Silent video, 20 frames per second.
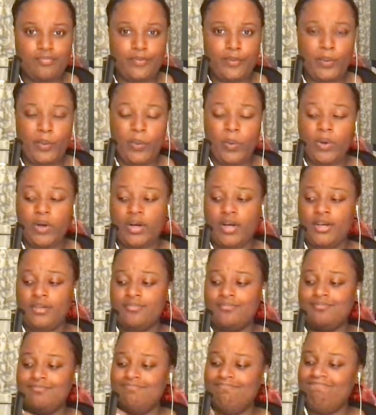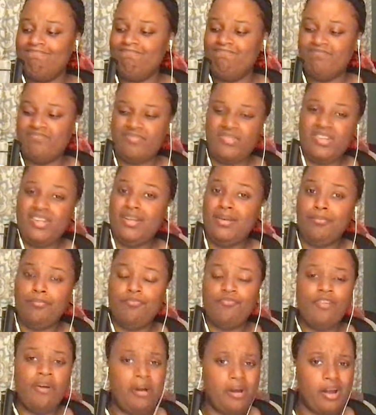Or
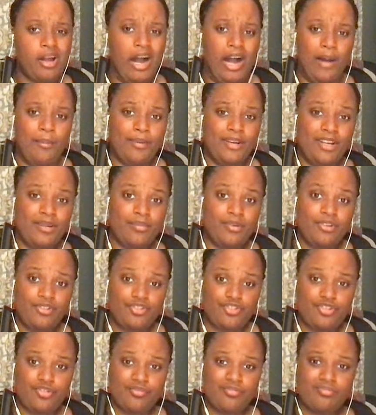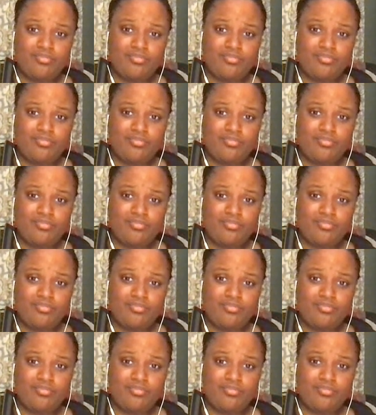very common image,